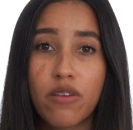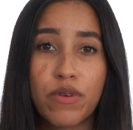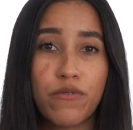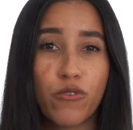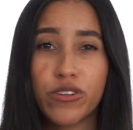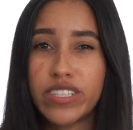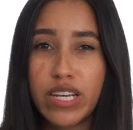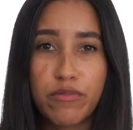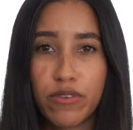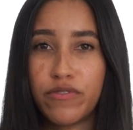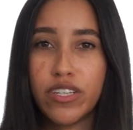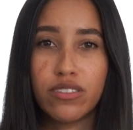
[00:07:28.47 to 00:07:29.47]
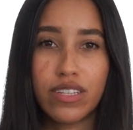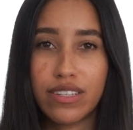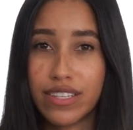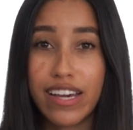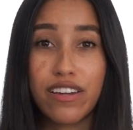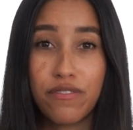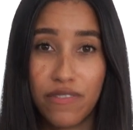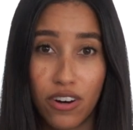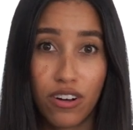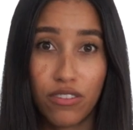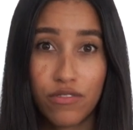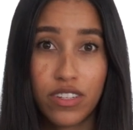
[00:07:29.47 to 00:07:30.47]
before deeper feelings get
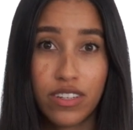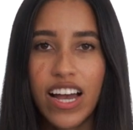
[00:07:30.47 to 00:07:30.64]
involved.